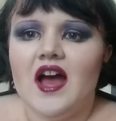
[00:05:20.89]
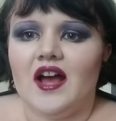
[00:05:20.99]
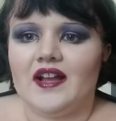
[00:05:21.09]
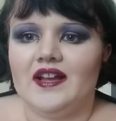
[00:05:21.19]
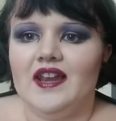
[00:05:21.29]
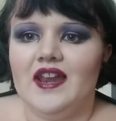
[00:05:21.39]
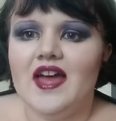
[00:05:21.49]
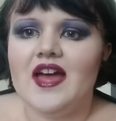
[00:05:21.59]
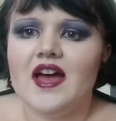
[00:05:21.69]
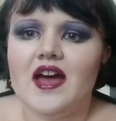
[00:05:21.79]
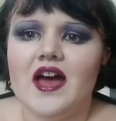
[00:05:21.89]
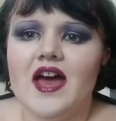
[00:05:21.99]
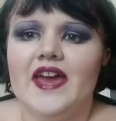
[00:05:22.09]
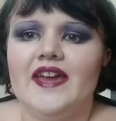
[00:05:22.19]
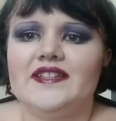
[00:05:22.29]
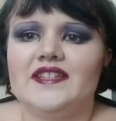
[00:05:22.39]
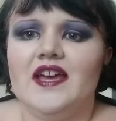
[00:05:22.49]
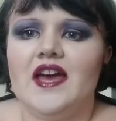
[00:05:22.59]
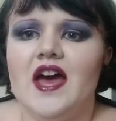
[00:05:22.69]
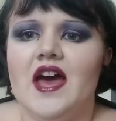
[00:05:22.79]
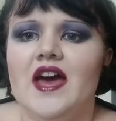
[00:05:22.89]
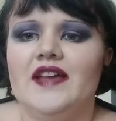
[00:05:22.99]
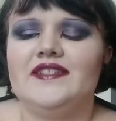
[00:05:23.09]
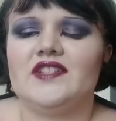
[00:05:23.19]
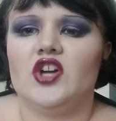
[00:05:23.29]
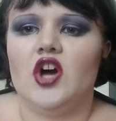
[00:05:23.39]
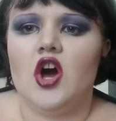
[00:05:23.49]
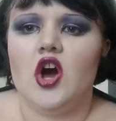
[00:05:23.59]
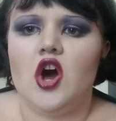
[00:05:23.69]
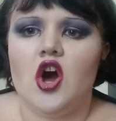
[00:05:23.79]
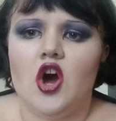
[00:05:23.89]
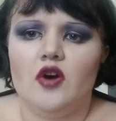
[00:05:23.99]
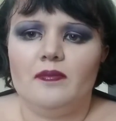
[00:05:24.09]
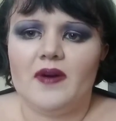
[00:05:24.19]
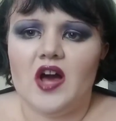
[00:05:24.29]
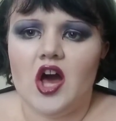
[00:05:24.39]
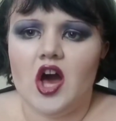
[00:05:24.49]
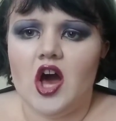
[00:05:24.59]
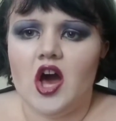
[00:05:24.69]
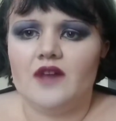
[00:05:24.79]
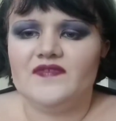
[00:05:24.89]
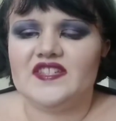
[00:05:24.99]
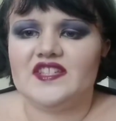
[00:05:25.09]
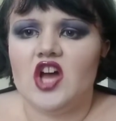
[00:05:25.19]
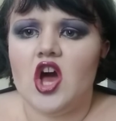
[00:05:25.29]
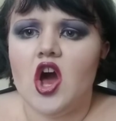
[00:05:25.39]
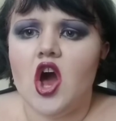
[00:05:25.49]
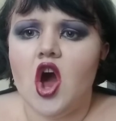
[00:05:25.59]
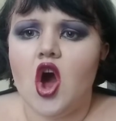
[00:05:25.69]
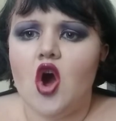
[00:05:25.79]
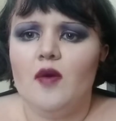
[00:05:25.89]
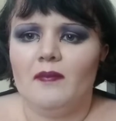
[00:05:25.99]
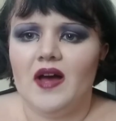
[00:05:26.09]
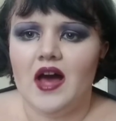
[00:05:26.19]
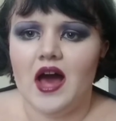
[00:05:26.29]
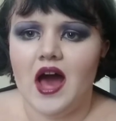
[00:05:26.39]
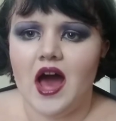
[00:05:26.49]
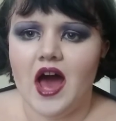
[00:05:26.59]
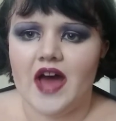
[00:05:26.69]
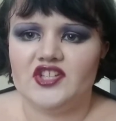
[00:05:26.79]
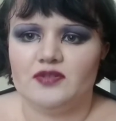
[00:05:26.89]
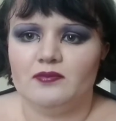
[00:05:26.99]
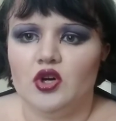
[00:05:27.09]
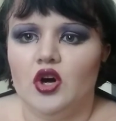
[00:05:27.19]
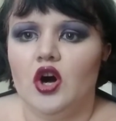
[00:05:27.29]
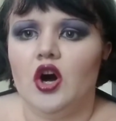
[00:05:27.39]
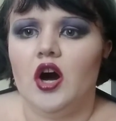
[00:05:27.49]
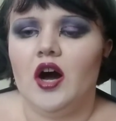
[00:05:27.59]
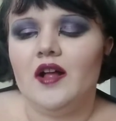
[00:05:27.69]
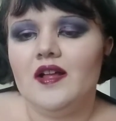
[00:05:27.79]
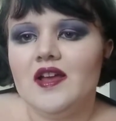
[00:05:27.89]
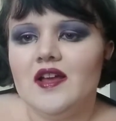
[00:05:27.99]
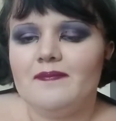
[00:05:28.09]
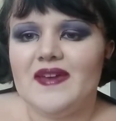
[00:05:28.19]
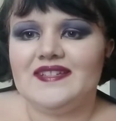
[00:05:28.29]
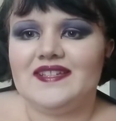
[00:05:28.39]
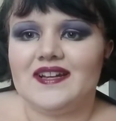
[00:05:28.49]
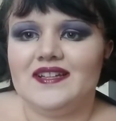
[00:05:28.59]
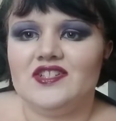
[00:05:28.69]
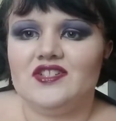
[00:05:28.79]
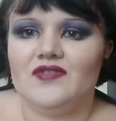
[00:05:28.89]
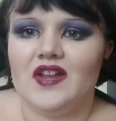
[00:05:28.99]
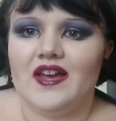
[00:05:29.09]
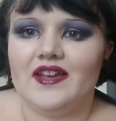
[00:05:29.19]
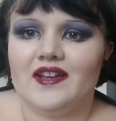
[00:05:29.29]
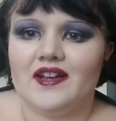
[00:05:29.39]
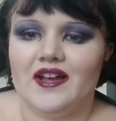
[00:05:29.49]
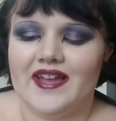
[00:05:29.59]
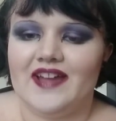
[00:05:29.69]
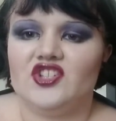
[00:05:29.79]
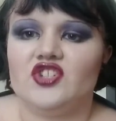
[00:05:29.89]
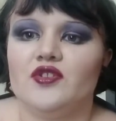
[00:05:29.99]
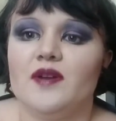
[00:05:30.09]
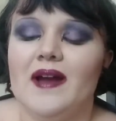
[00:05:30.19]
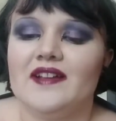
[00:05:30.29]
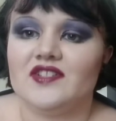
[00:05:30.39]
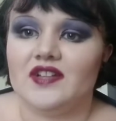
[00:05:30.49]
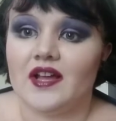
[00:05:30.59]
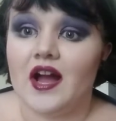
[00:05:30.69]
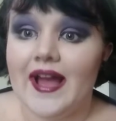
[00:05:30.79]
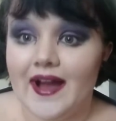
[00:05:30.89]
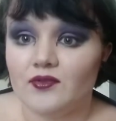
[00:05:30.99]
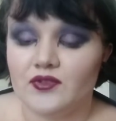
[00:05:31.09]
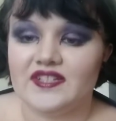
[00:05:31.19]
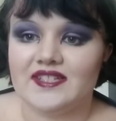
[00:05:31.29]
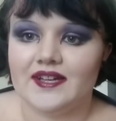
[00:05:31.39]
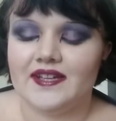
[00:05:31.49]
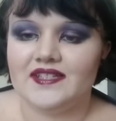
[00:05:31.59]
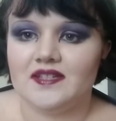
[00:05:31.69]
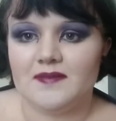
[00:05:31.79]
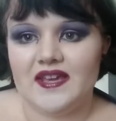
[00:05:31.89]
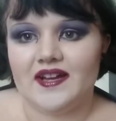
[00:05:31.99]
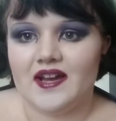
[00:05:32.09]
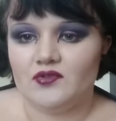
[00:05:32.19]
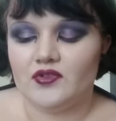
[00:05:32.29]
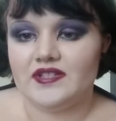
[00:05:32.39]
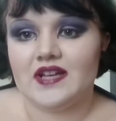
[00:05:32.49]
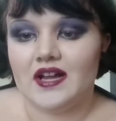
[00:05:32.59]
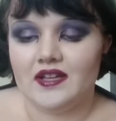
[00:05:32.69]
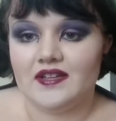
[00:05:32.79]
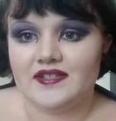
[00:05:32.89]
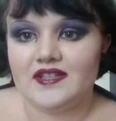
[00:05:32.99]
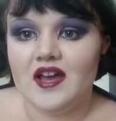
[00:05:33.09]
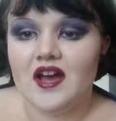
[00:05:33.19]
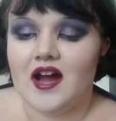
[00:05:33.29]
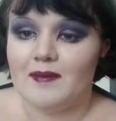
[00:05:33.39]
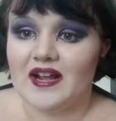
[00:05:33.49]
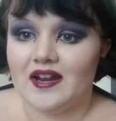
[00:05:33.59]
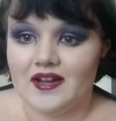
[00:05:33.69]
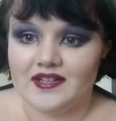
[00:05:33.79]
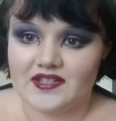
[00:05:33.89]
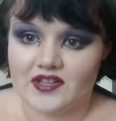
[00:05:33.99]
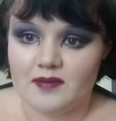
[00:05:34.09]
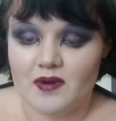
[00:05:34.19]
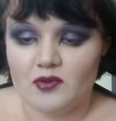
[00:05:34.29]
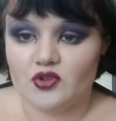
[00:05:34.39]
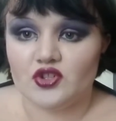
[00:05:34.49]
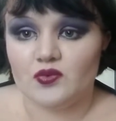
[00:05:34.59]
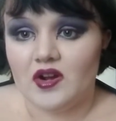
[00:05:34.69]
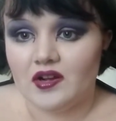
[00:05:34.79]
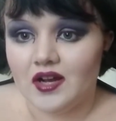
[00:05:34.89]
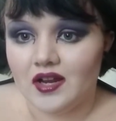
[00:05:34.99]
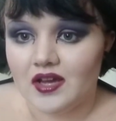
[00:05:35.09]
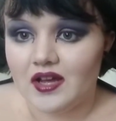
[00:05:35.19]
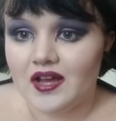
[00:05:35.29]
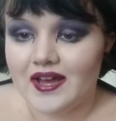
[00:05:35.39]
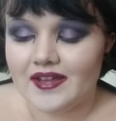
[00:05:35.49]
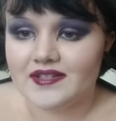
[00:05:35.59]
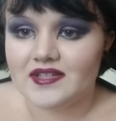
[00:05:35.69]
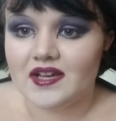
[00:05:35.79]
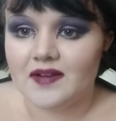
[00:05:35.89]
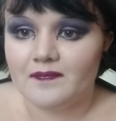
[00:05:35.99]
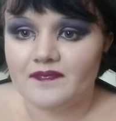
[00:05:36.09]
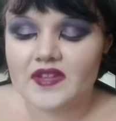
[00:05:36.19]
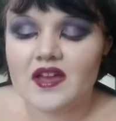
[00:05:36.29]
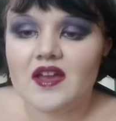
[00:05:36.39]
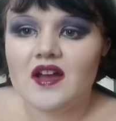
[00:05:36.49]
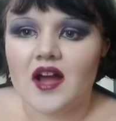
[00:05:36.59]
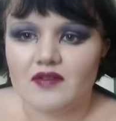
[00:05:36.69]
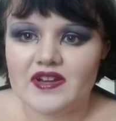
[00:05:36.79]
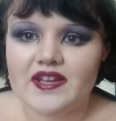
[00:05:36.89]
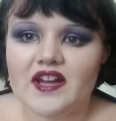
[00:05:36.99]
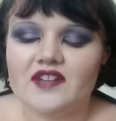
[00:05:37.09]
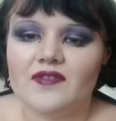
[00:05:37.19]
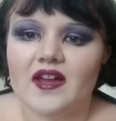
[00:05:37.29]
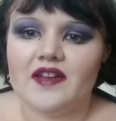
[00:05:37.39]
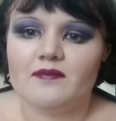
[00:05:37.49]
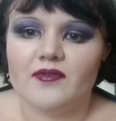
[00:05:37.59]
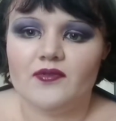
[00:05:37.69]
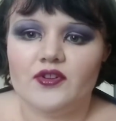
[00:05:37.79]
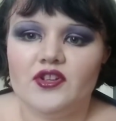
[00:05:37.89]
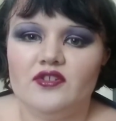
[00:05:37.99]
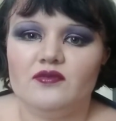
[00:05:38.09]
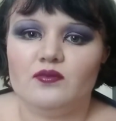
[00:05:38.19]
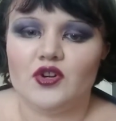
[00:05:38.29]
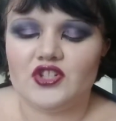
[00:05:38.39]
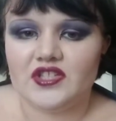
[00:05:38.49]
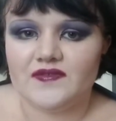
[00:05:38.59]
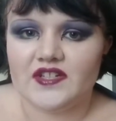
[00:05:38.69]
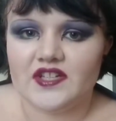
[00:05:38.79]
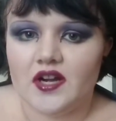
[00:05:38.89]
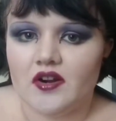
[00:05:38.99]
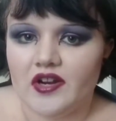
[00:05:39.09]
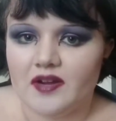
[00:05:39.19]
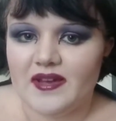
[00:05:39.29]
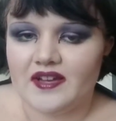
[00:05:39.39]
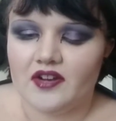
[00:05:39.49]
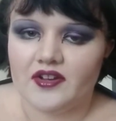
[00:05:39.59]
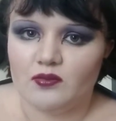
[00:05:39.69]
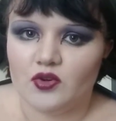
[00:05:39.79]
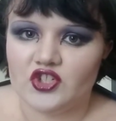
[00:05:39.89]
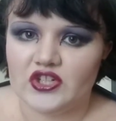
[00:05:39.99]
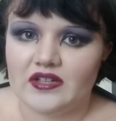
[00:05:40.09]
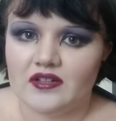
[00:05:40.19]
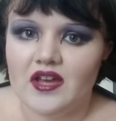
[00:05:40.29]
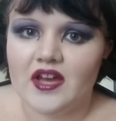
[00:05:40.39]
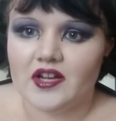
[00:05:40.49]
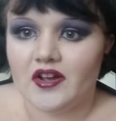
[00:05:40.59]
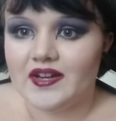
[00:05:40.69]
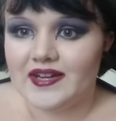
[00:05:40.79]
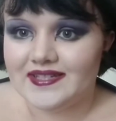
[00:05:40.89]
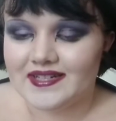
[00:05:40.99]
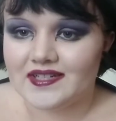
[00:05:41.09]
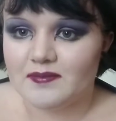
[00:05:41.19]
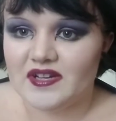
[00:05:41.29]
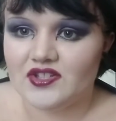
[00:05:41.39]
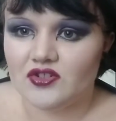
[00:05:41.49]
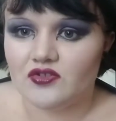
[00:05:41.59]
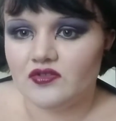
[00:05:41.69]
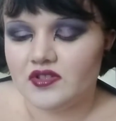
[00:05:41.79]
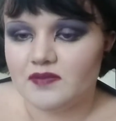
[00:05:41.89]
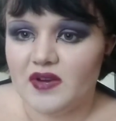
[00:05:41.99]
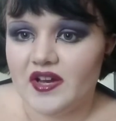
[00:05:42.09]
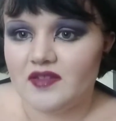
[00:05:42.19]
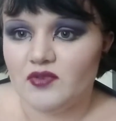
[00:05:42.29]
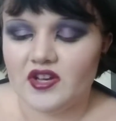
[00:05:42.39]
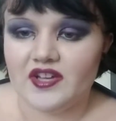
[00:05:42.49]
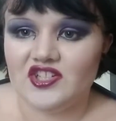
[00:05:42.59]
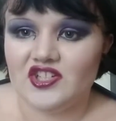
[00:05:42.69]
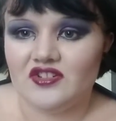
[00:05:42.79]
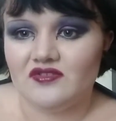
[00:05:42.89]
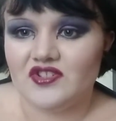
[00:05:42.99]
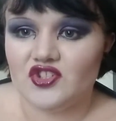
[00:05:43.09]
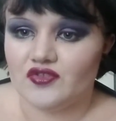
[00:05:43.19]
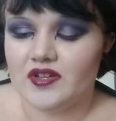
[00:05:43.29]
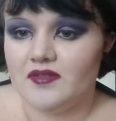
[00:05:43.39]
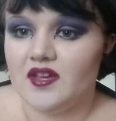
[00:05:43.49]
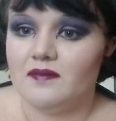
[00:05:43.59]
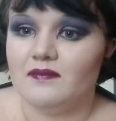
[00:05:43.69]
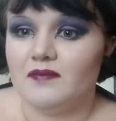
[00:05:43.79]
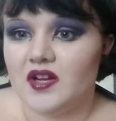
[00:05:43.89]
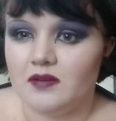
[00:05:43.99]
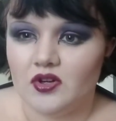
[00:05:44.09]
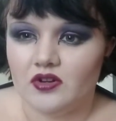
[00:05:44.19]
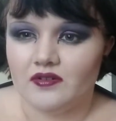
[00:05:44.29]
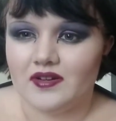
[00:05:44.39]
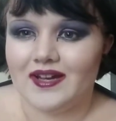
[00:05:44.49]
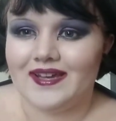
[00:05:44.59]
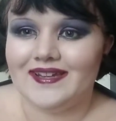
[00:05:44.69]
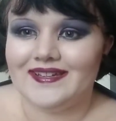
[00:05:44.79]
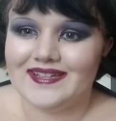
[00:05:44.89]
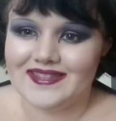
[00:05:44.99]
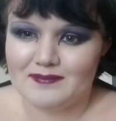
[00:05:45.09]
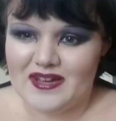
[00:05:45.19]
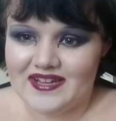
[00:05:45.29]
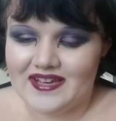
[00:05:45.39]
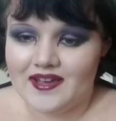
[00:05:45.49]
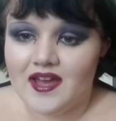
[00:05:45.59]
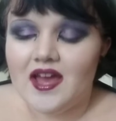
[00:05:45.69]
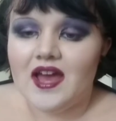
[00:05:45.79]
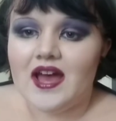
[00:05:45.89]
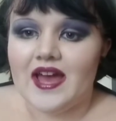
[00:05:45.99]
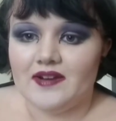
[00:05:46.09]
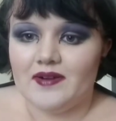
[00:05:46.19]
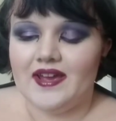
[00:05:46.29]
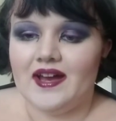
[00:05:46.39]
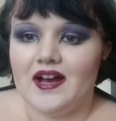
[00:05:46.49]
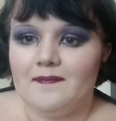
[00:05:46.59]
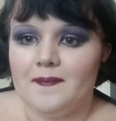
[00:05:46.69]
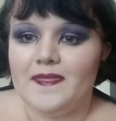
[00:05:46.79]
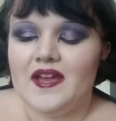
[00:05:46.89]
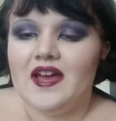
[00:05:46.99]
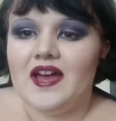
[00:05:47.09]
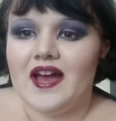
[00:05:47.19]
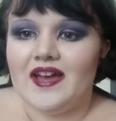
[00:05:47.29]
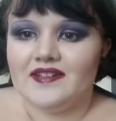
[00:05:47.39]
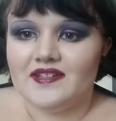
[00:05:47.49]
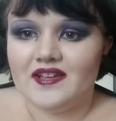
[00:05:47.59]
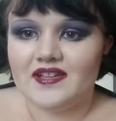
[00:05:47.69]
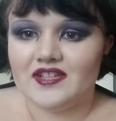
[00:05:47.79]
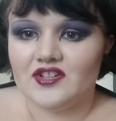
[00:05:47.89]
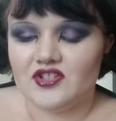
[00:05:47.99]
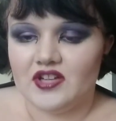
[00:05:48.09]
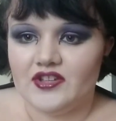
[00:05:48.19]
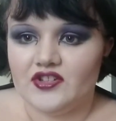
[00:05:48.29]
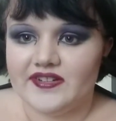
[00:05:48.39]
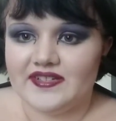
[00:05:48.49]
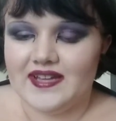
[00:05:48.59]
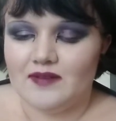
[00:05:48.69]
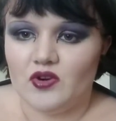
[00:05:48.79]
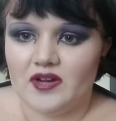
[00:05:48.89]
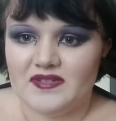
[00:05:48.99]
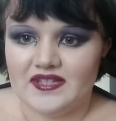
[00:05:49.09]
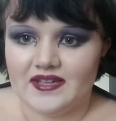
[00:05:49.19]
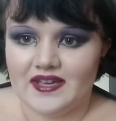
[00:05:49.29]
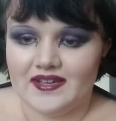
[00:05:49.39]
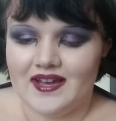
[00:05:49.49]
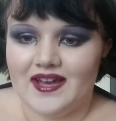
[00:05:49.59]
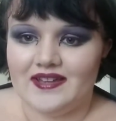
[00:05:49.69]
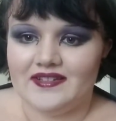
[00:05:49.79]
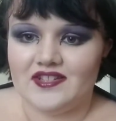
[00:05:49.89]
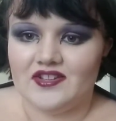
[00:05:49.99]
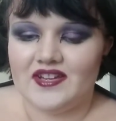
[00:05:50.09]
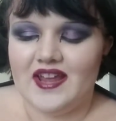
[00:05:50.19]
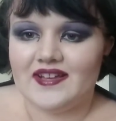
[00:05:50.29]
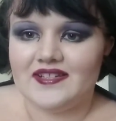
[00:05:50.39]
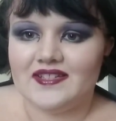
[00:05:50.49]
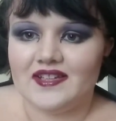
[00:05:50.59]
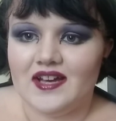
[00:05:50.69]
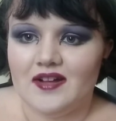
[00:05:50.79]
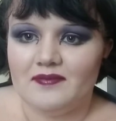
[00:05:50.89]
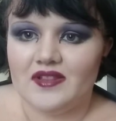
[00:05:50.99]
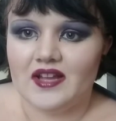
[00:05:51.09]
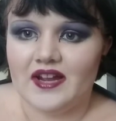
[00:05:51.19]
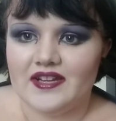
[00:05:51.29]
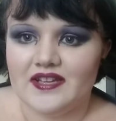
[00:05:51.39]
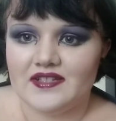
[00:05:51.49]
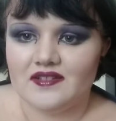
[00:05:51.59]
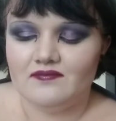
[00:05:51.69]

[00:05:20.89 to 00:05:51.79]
a kaleidoscope of so much more basically sort of like again just talking about sort of like I have all these sides to me I have all these colors I'm a kaleidoscope I'm not just one color and um, I really kind of like before you watch this video I recommend going and watching going and listening to my songs buy them on iTunes stream them come on I need the money anyway um and so to let you understand what I'm singing and so the next um line is